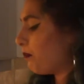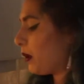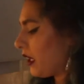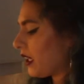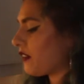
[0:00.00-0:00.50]

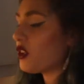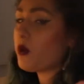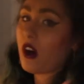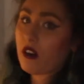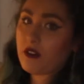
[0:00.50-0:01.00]
but if you
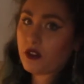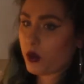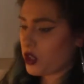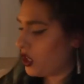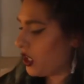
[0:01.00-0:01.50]
are
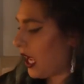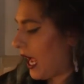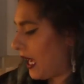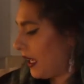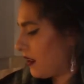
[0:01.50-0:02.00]
unfortunate
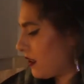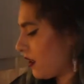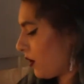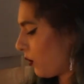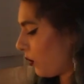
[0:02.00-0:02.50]
and
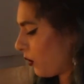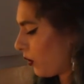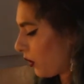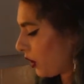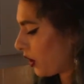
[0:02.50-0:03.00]

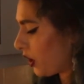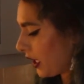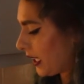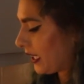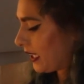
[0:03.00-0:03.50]
your
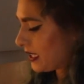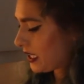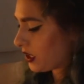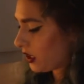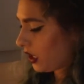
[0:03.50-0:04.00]
cooking liquor
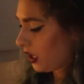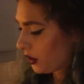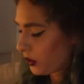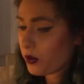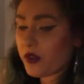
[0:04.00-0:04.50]
did
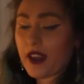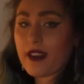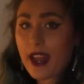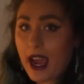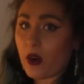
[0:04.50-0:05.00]
curdle,
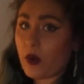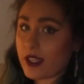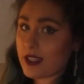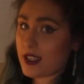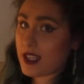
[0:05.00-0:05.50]
then now
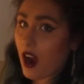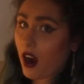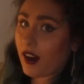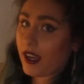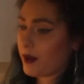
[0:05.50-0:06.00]
is the
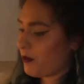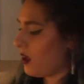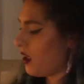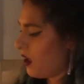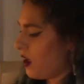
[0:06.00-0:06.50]
time
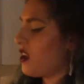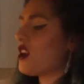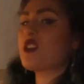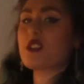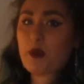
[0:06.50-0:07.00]

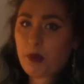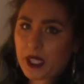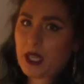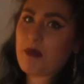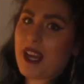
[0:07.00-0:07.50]
to
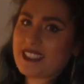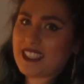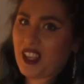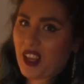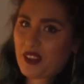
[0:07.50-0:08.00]
bring it back
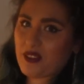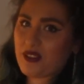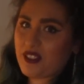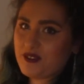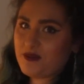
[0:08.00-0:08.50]
to life.